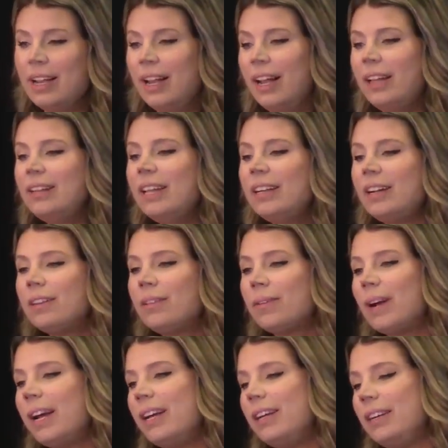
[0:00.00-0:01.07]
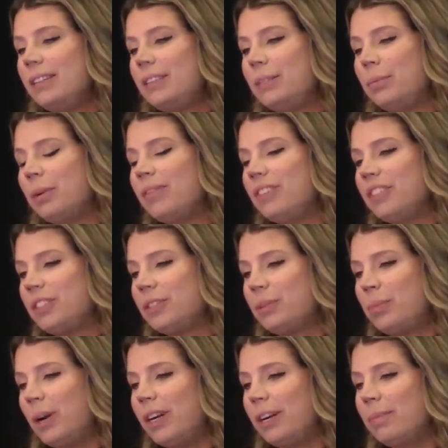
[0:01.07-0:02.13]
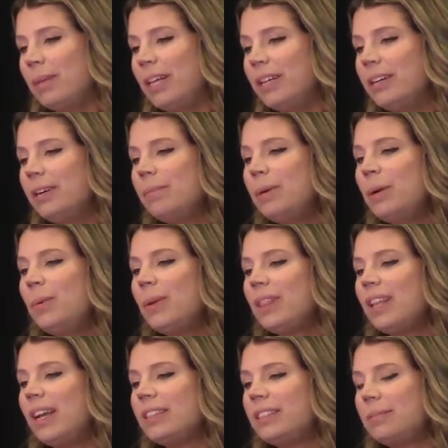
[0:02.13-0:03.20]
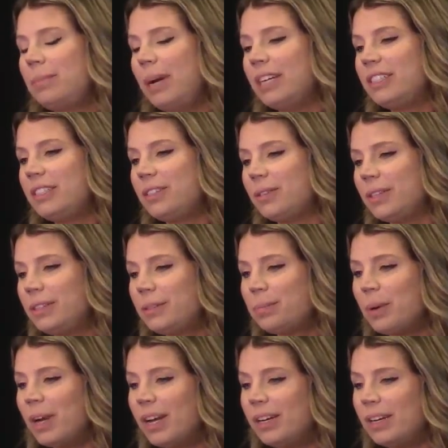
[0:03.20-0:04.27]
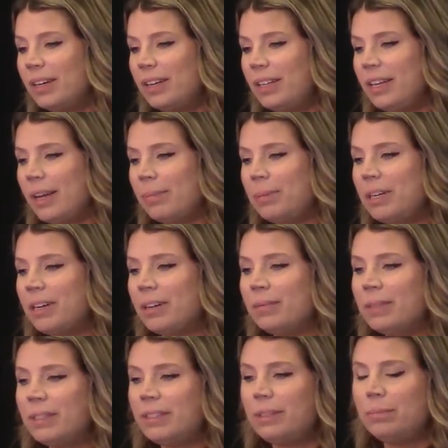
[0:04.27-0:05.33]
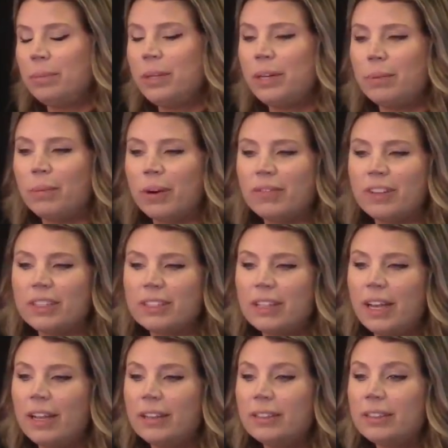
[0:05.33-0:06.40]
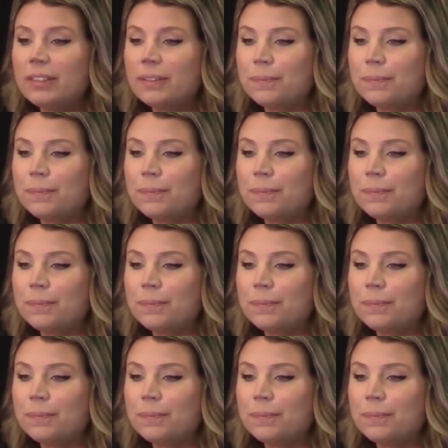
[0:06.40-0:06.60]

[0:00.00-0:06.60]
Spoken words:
and then on the right, superficial spreading melanoma with lots of pagetoid spread into the epidermis and pleomorphic cells.